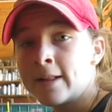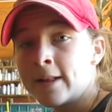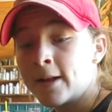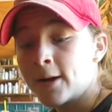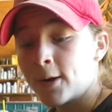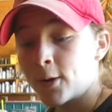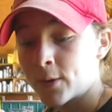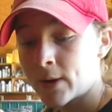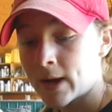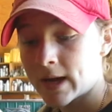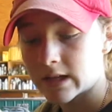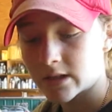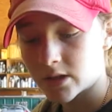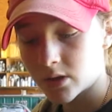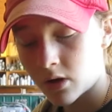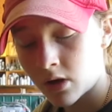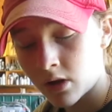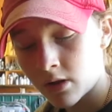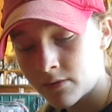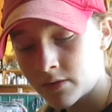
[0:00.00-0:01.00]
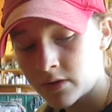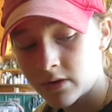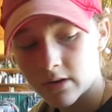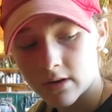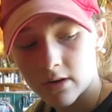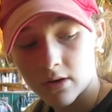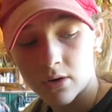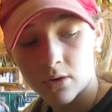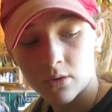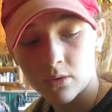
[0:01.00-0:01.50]
Okay, so all the
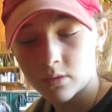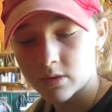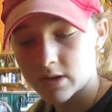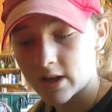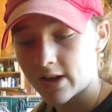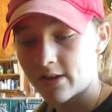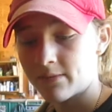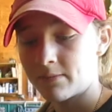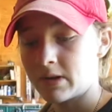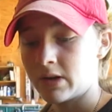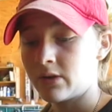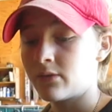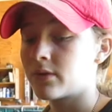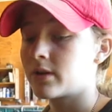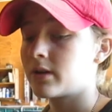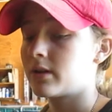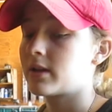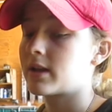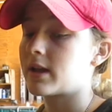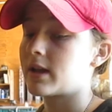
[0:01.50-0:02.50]
holes have been drilled.